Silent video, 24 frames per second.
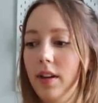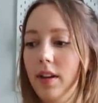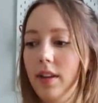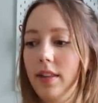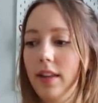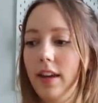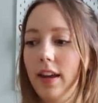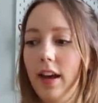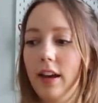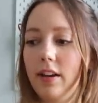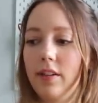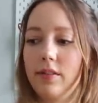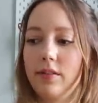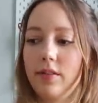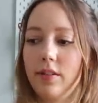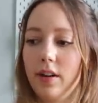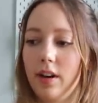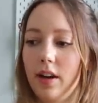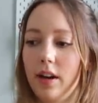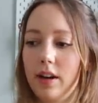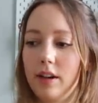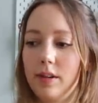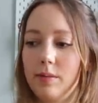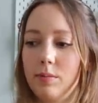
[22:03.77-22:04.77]
They
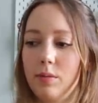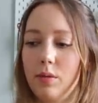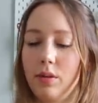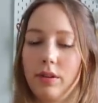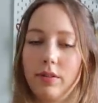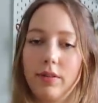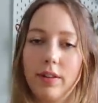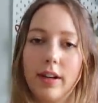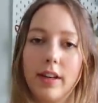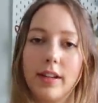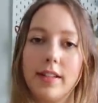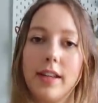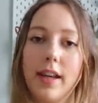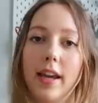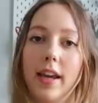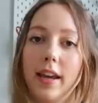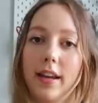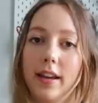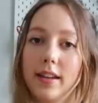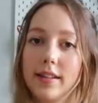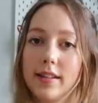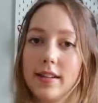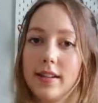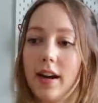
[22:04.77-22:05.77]
have more like a
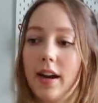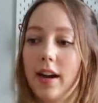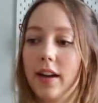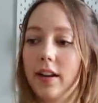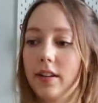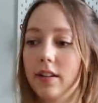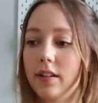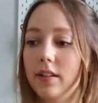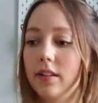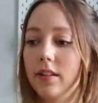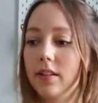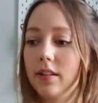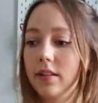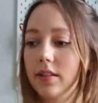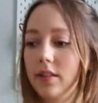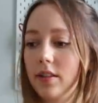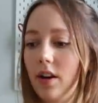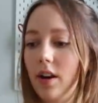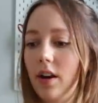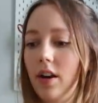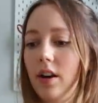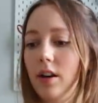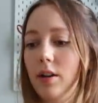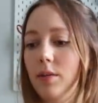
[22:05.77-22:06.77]
tank style
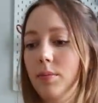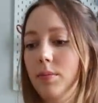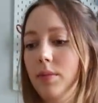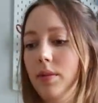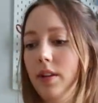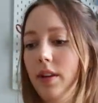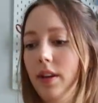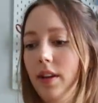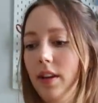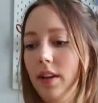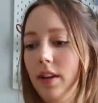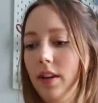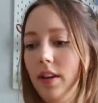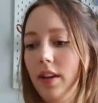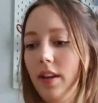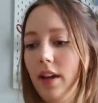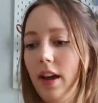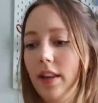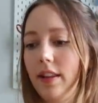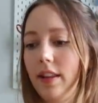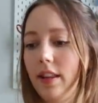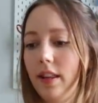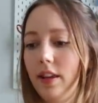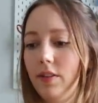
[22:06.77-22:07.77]
top.
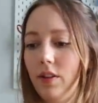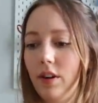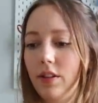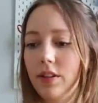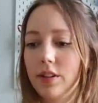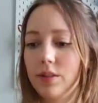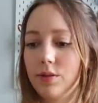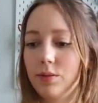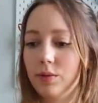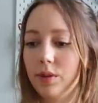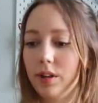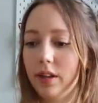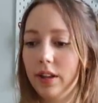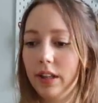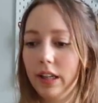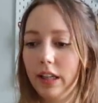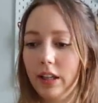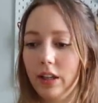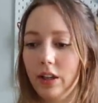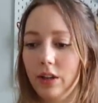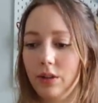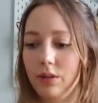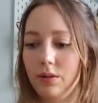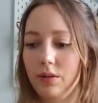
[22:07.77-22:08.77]
And then they've got this really
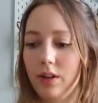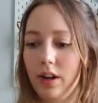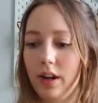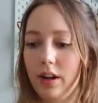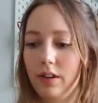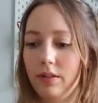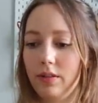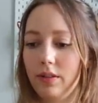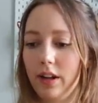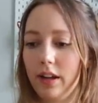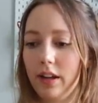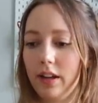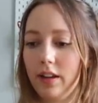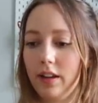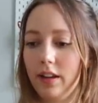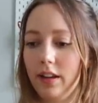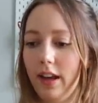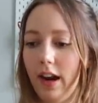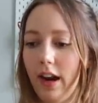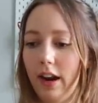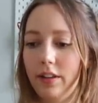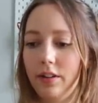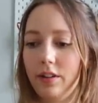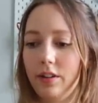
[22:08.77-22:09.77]
cute kind of like
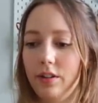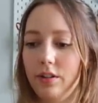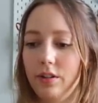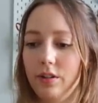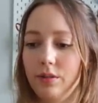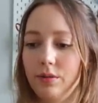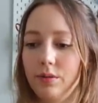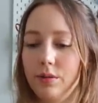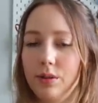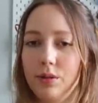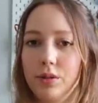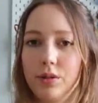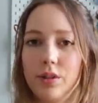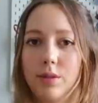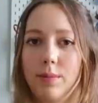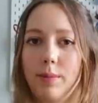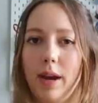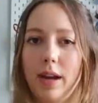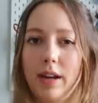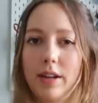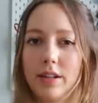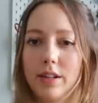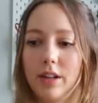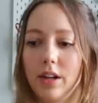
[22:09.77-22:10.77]
gathered or ruched
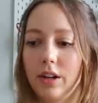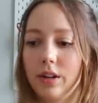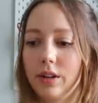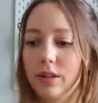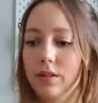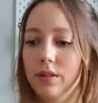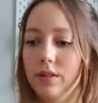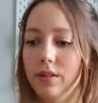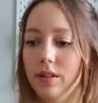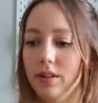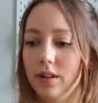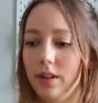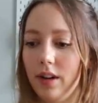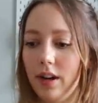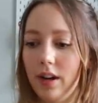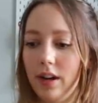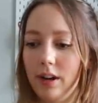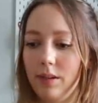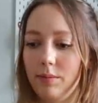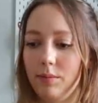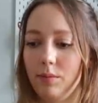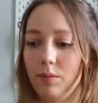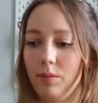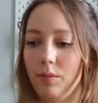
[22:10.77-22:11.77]
bandeau
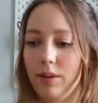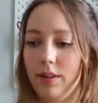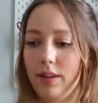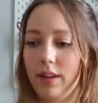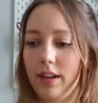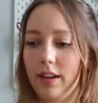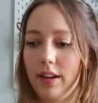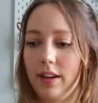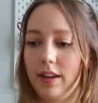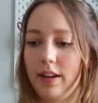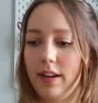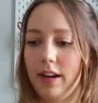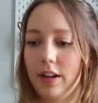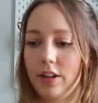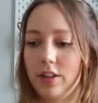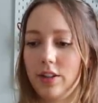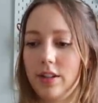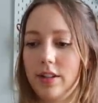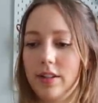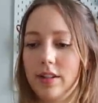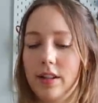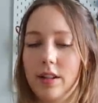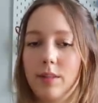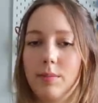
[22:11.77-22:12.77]
um, with like
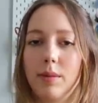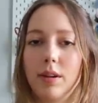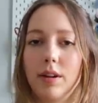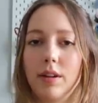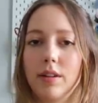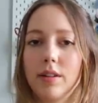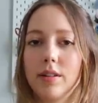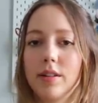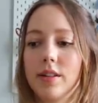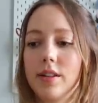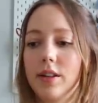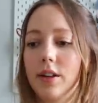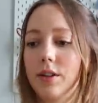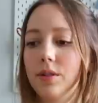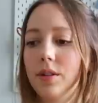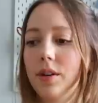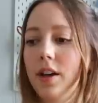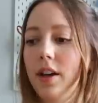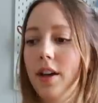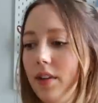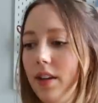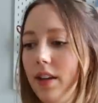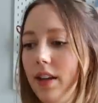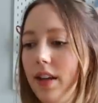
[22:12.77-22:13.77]
connections in the middle. So
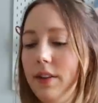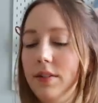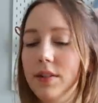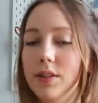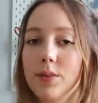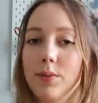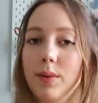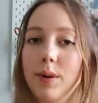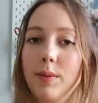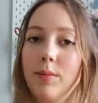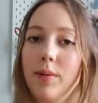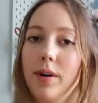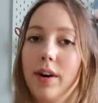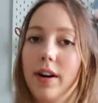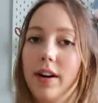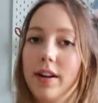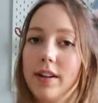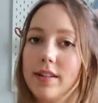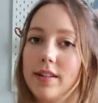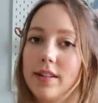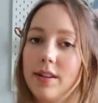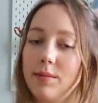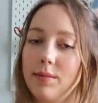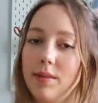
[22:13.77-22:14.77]
if swimwear
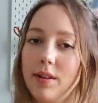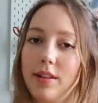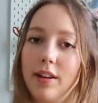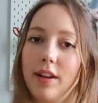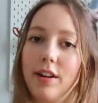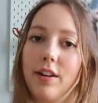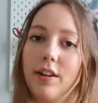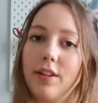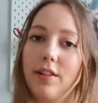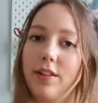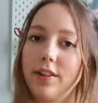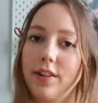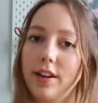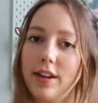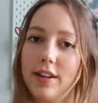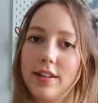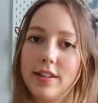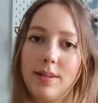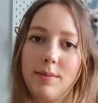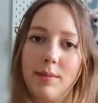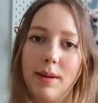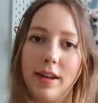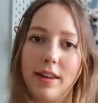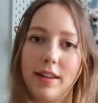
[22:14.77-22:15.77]
is something that you're looking
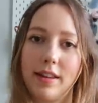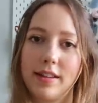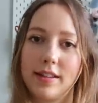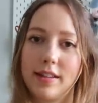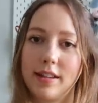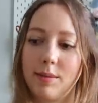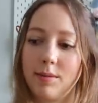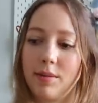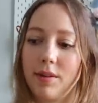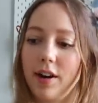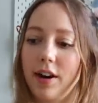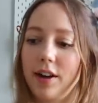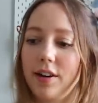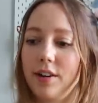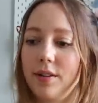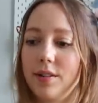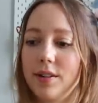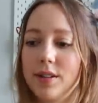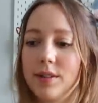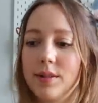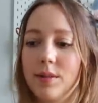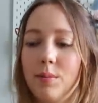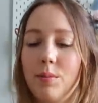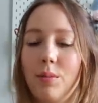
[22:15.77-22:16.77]
to make this summer, I know
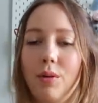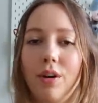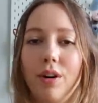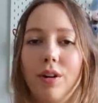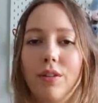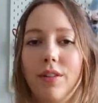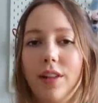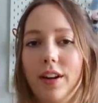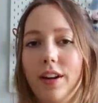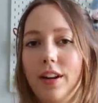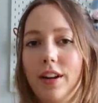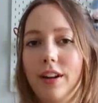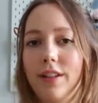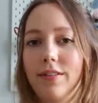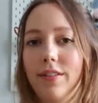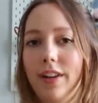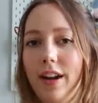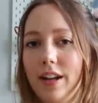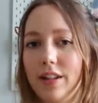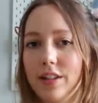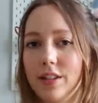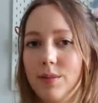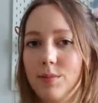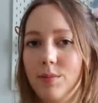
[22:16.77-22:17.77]
it's more of like an
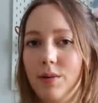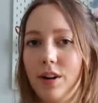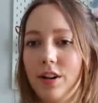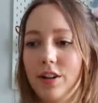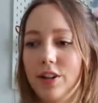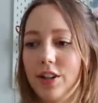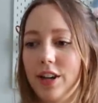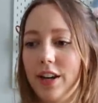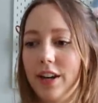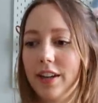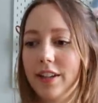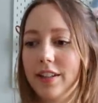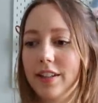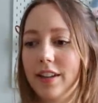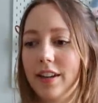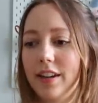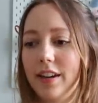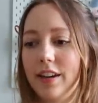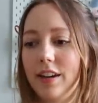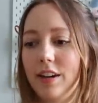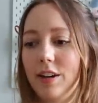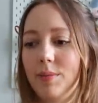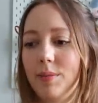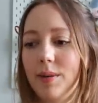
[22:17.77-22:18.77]
advanced project.
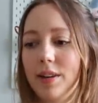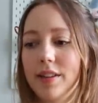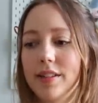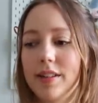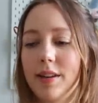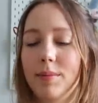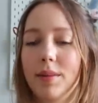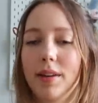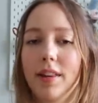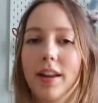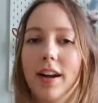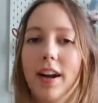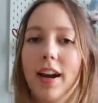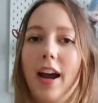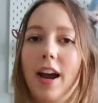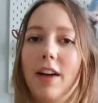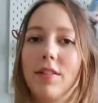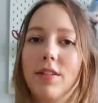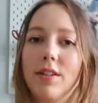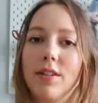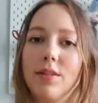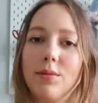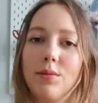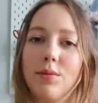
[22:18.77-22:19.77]
Um, something that I
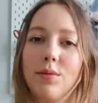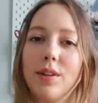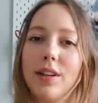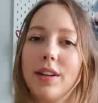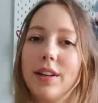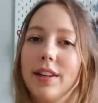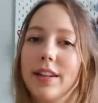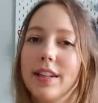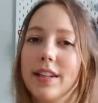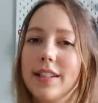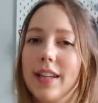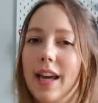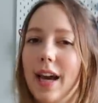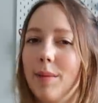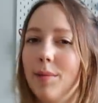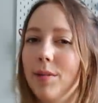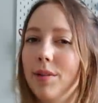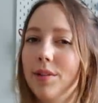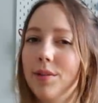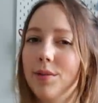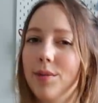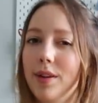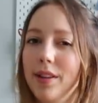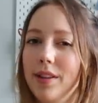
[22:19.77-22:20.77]
haven't really
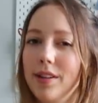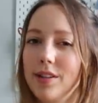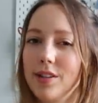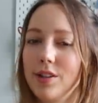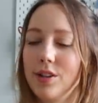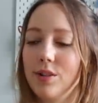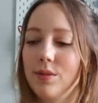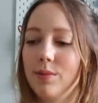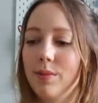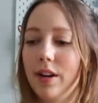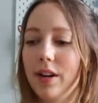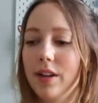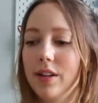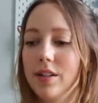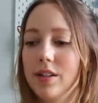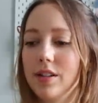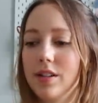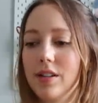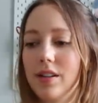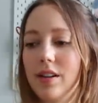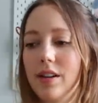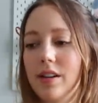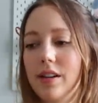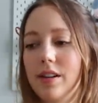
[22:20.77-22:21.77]
dabbled with too
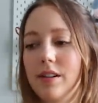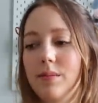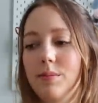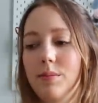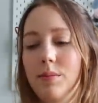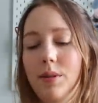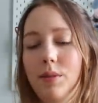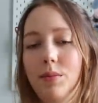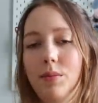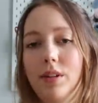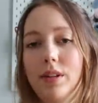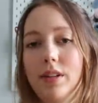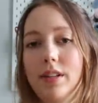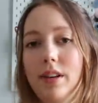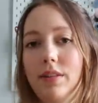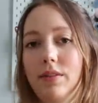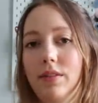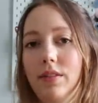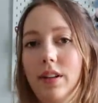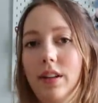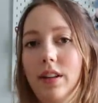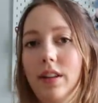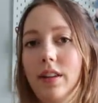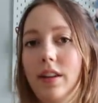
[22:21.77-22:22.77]
much, um, but would
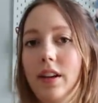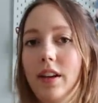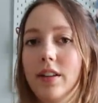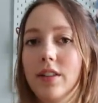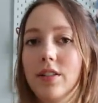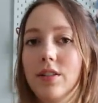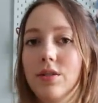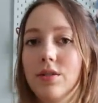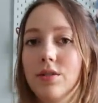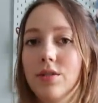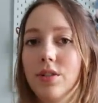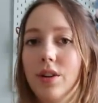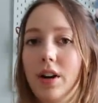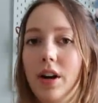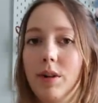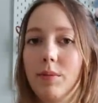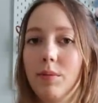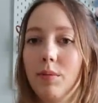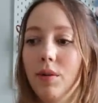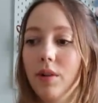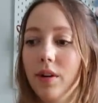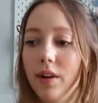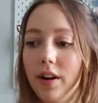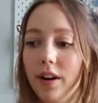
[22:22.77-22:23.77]
definitely like to try
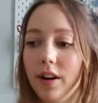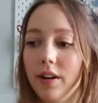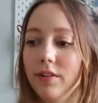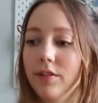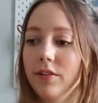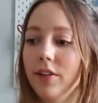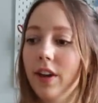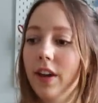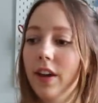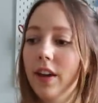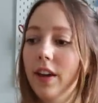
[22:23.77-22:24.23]
more of.